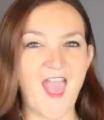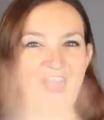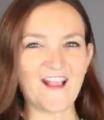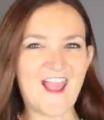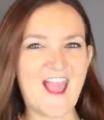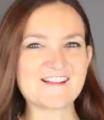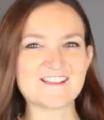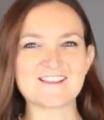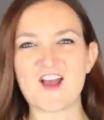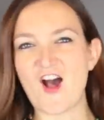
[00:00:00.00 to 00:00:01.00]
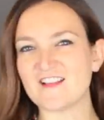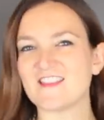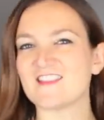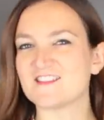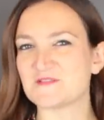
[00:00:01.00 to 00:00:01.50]
Hey guys, it's
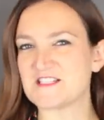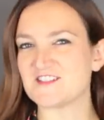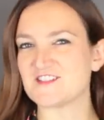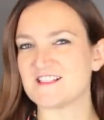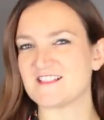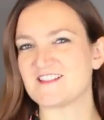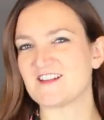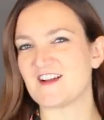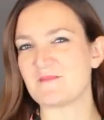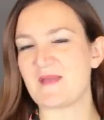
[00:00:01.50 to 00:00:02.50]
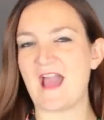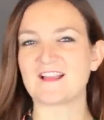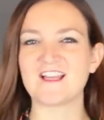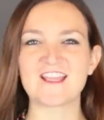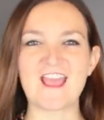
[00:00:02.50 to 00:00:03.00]
Holly the Twister Sister
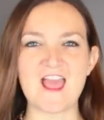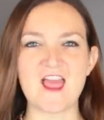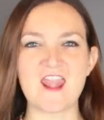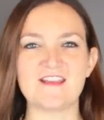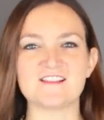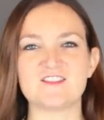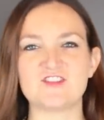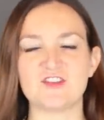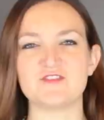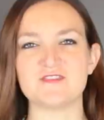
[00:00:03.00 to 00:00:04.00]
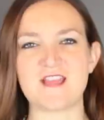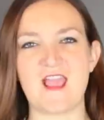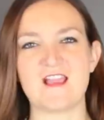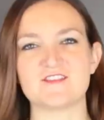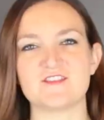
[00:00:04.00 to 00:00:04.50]
back again. It's
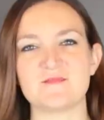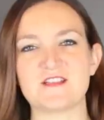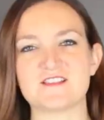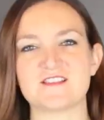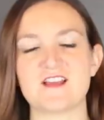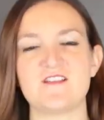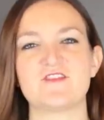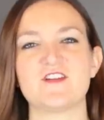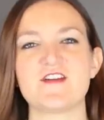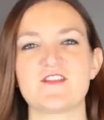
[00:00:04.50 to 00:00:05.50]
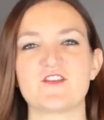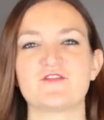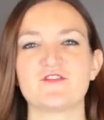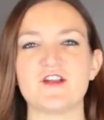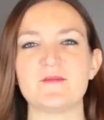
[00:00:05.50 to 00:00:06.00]
Tuesday, so that means it's time for another
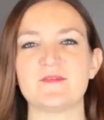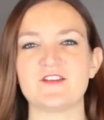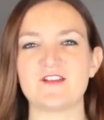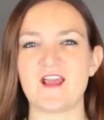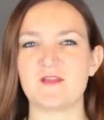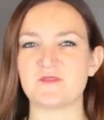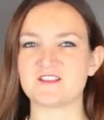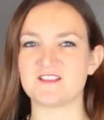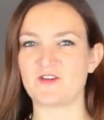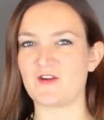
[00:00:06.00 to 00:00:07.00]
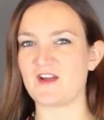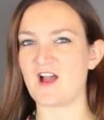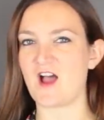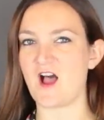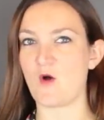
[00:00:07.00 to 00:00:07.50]
free balloon animal
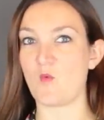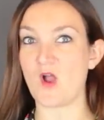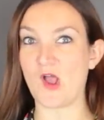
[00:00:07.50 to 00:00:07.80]
tutorial.